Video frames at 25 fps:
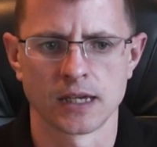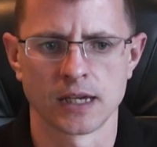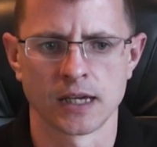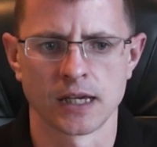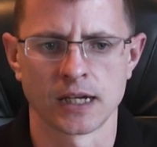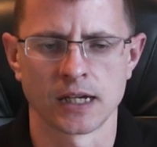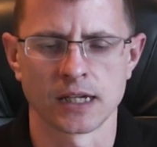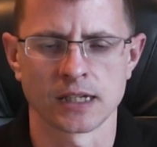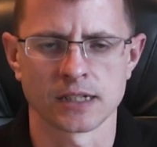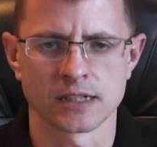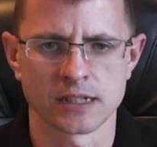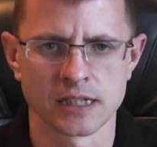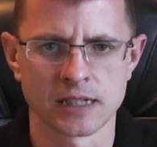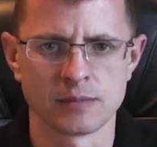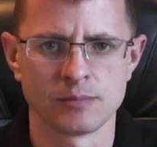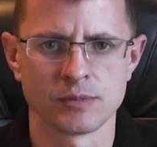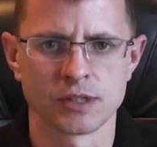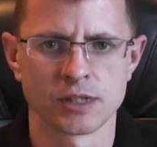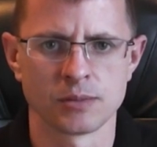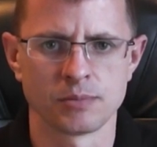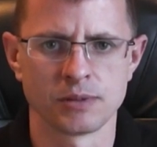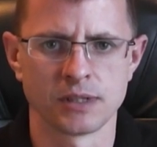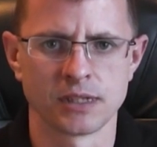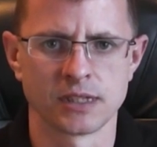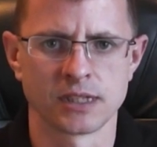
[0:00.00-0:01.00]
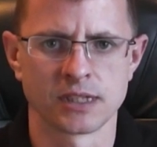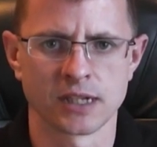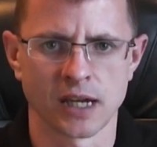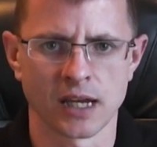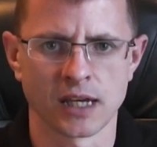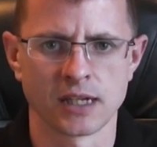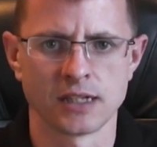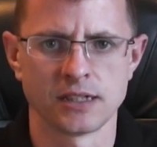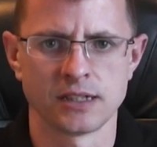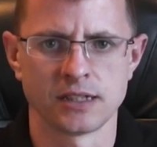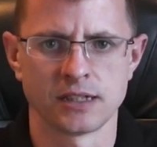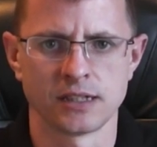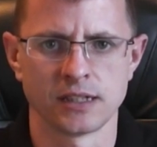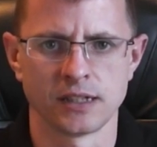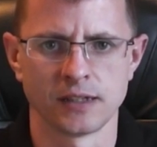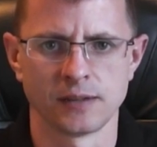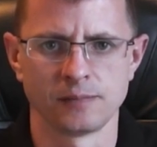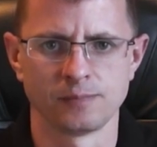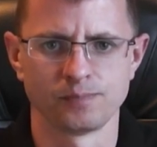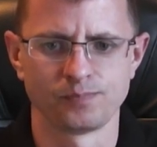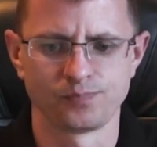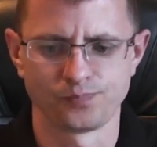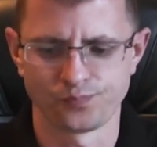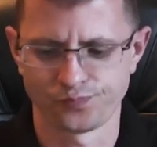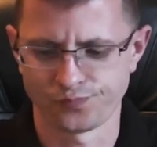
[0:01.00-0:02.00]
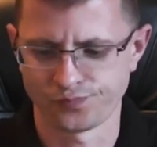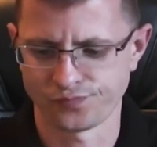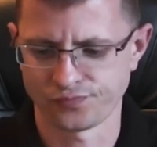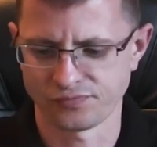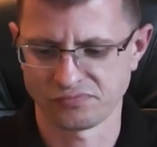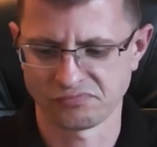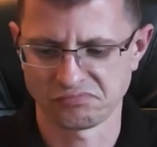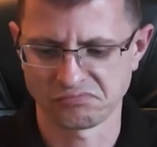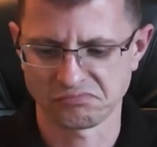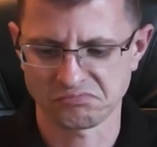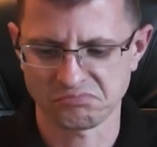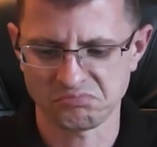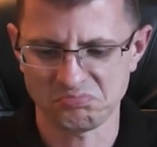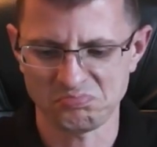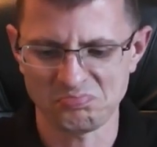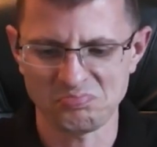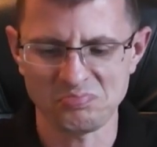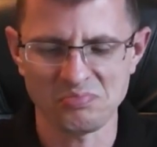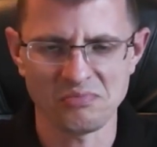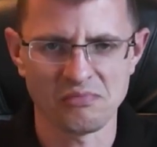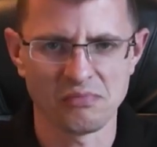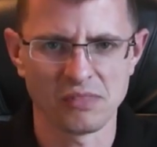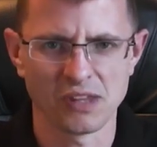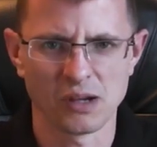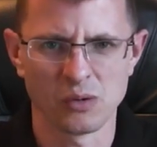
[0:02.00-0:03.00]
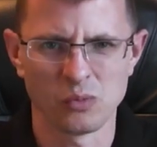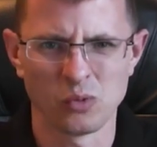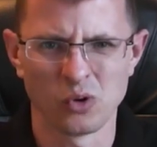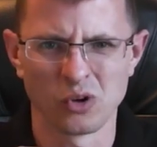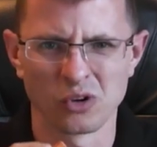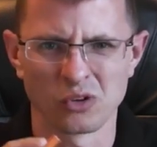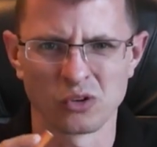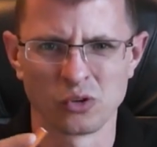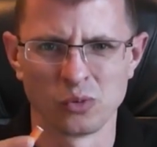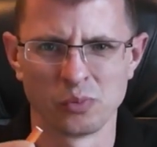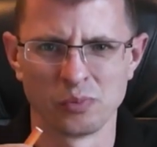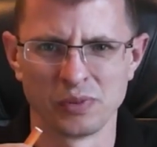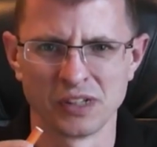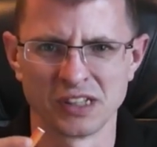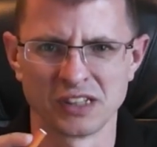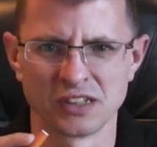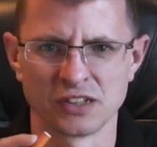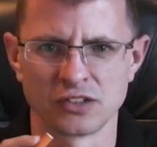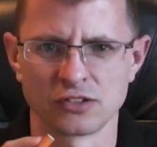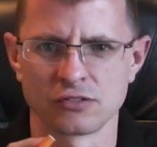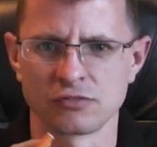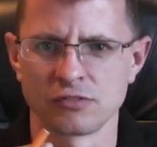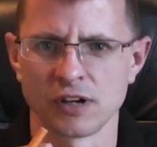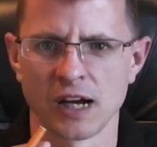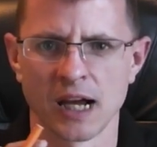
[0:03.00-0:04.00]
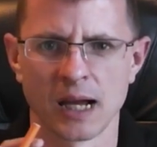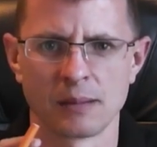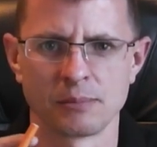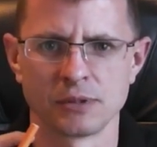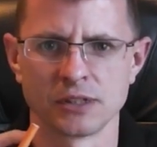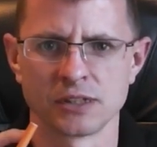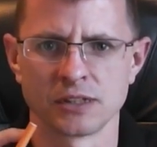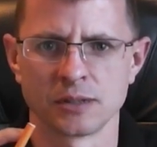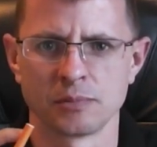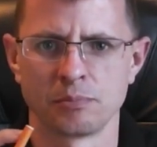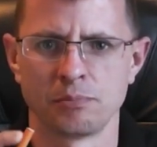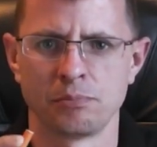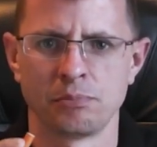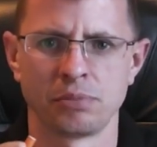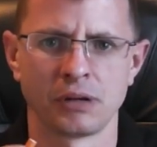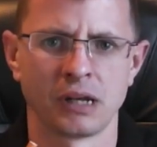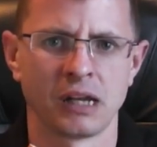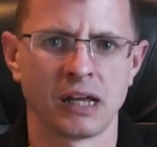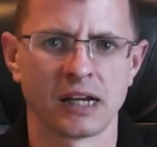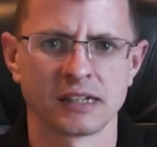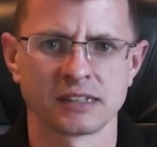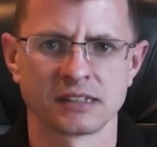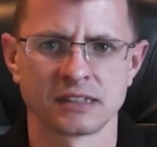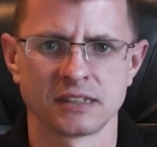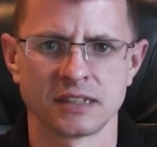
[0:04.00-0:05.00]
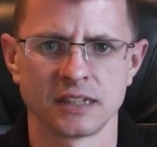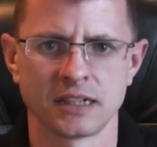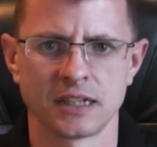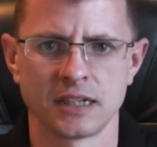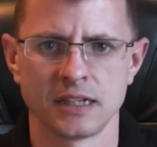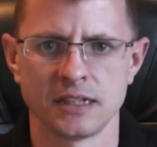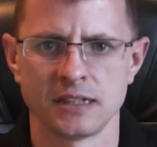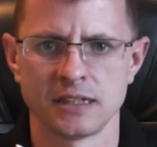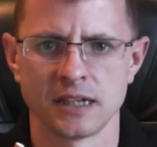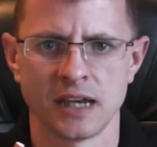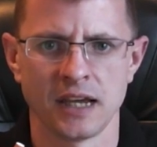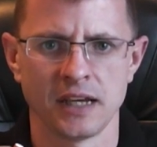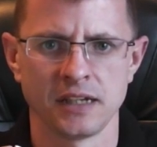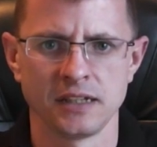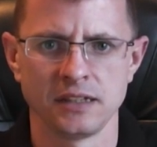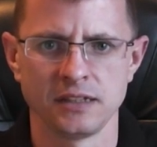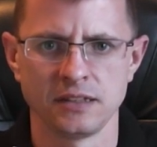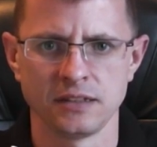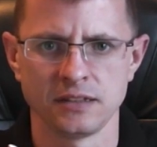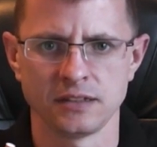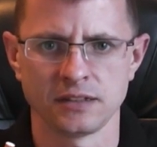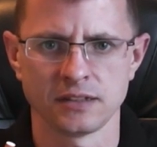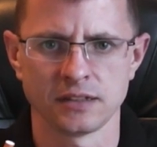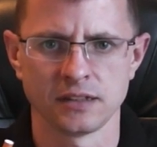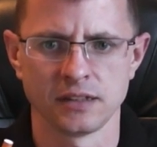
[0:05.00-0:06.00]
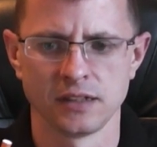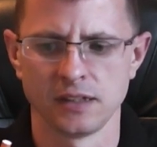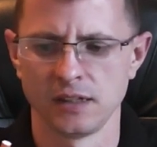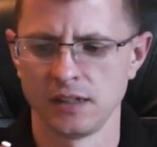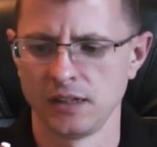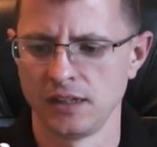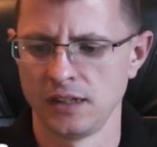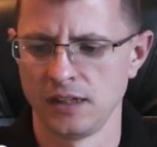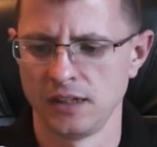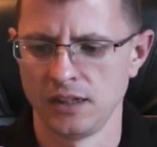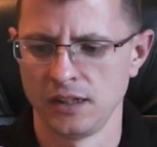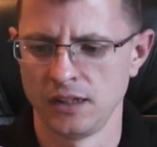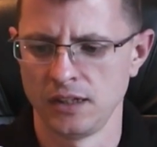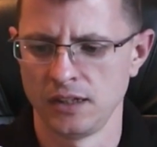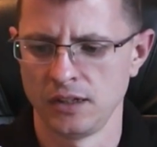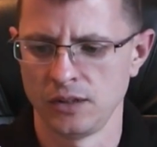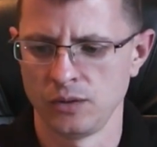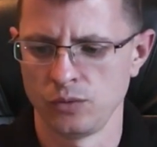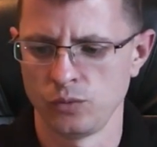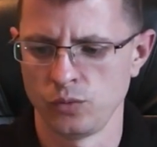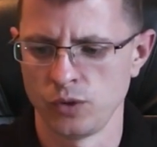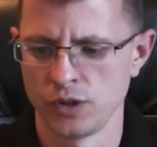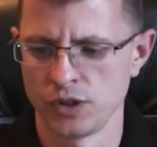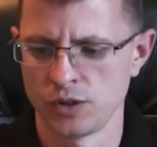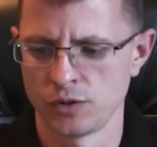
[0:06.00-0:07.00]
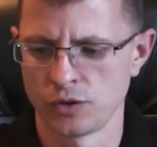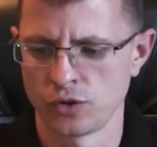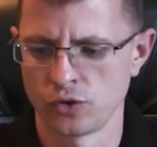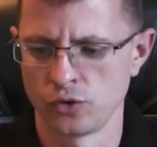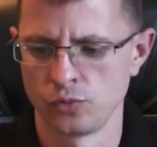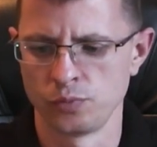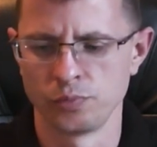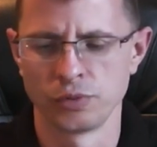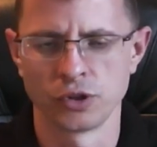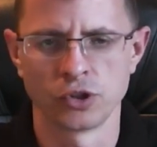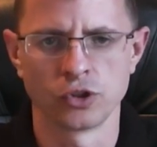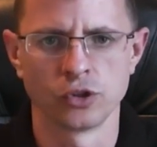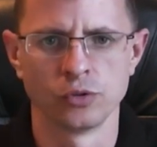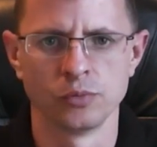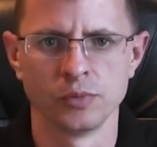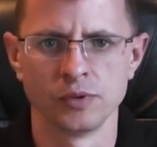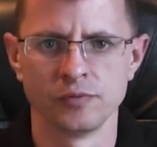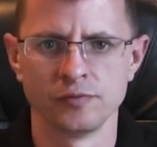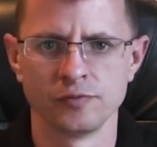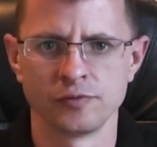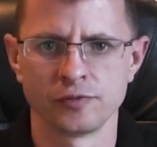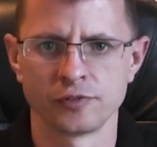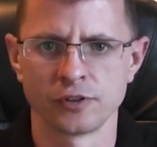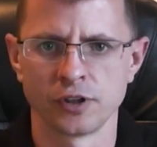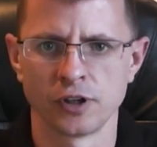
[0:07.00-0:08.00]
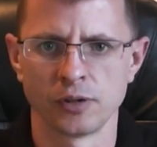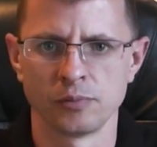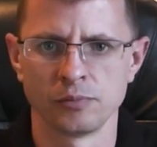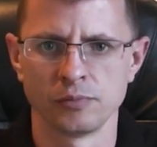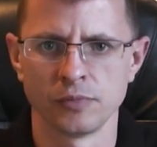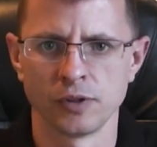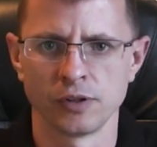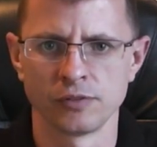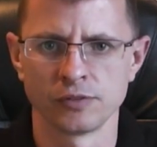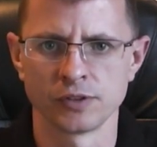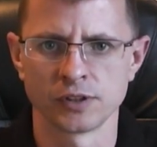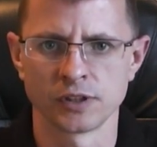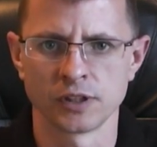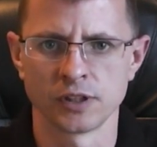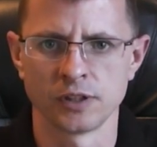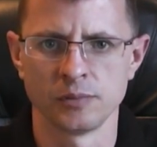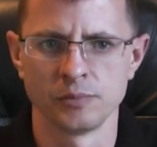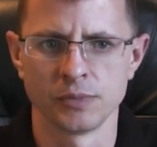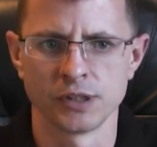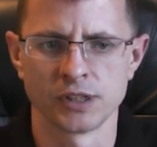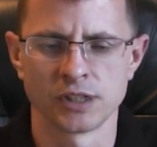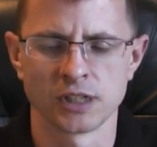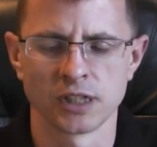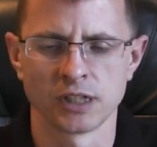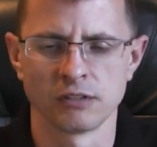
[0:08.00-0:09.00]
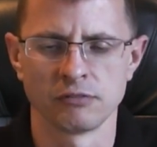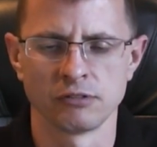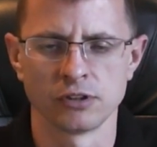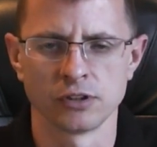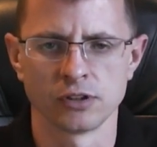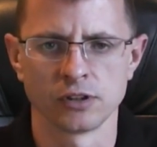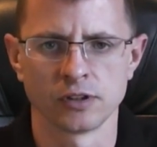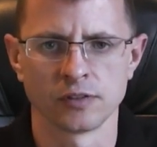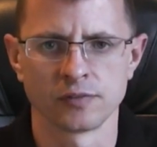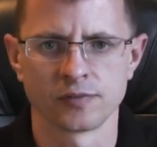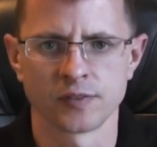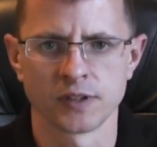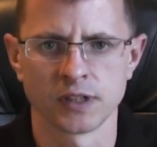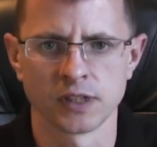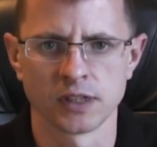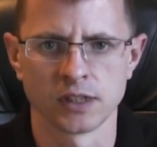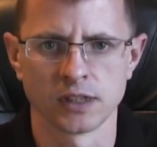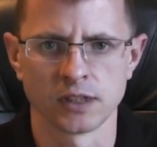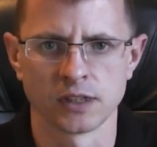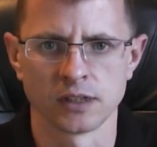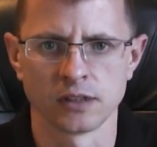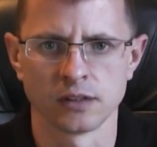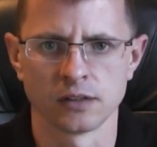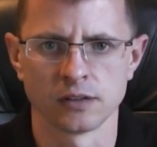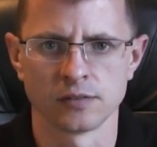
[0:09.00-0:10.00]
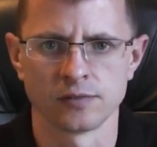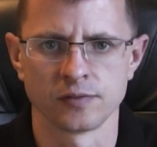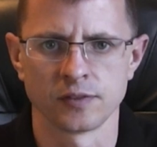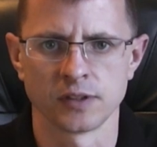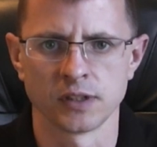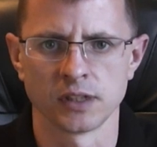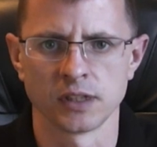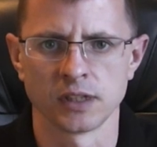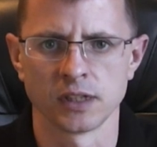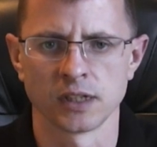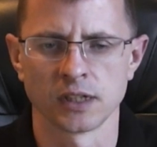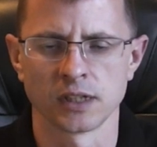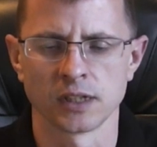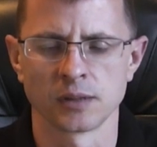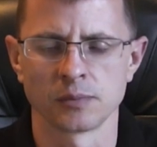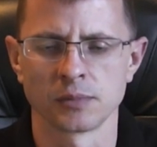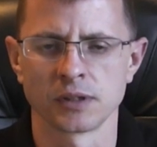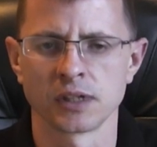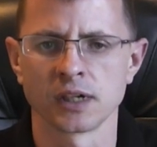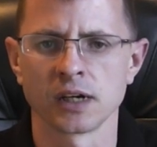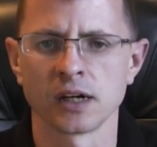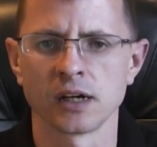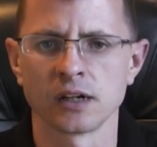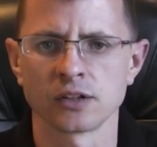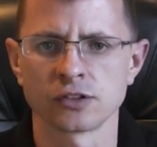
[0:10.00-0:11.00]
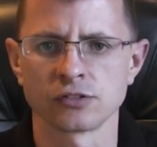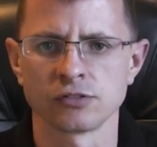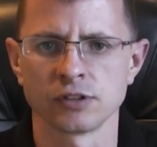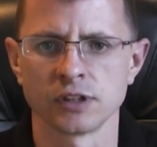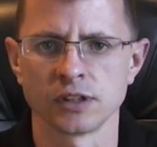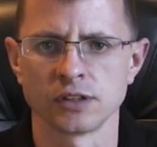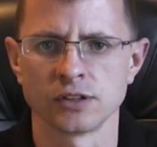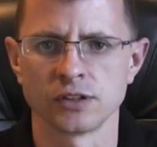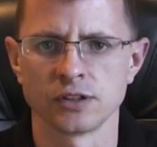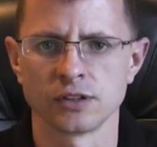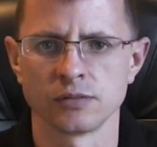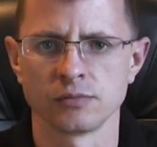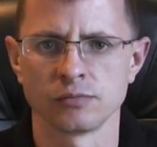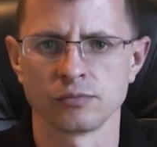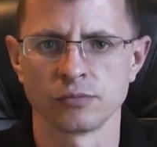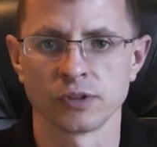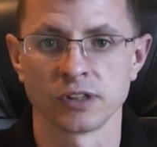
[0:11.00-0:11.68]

and I seem to be tasting what could be described as a plasticky taste, which could be coming from obviously the material of the of the um, cartridge.